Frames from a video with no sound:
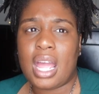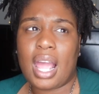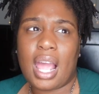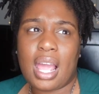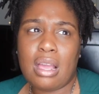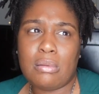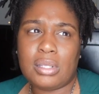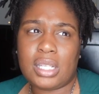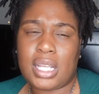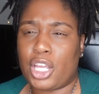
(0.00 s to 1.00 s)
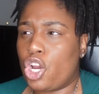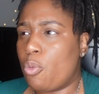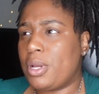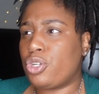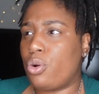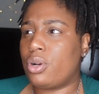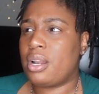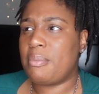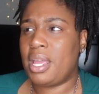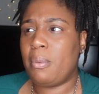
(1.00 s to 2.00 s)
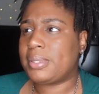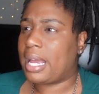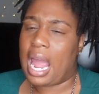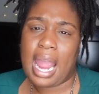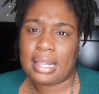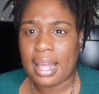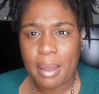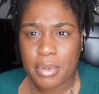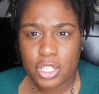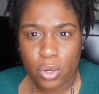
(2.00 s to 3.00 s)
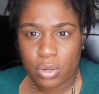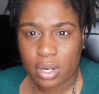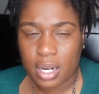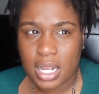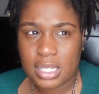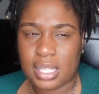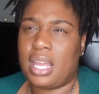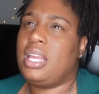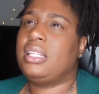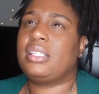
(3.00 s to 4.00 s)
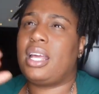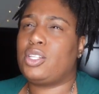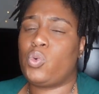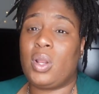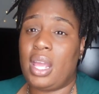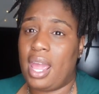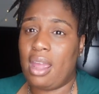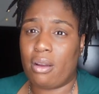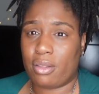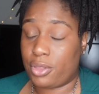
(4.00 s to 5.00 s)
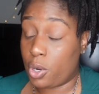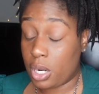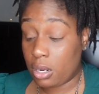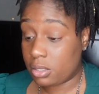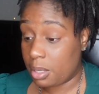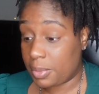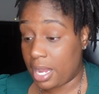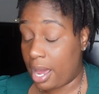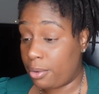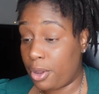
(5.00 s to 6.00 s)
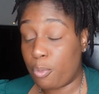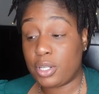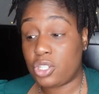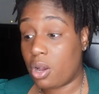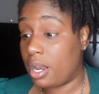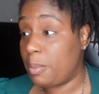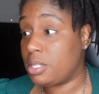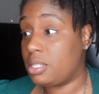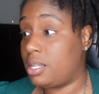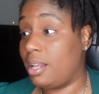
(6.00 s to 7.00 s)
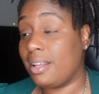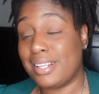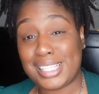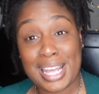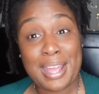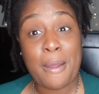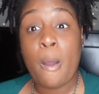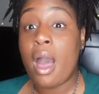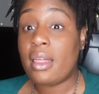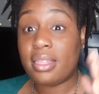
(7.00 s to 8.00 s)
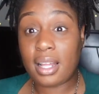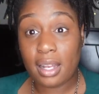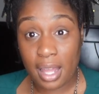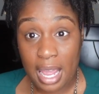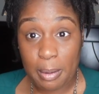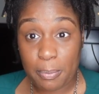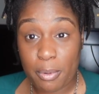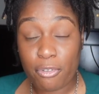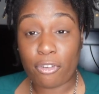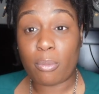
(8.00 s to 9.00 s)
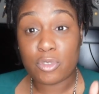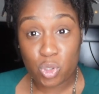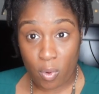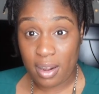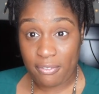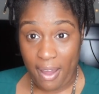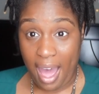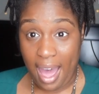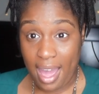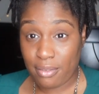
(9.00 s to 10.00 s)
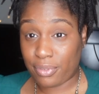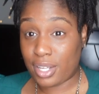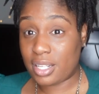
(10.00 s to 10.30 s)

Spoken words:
And he was just like, you're much older than me. He was like, I ain't that much older. He said he's like 28 or 30 or something. I don't know. But y'all, let me just say this. The leap from 25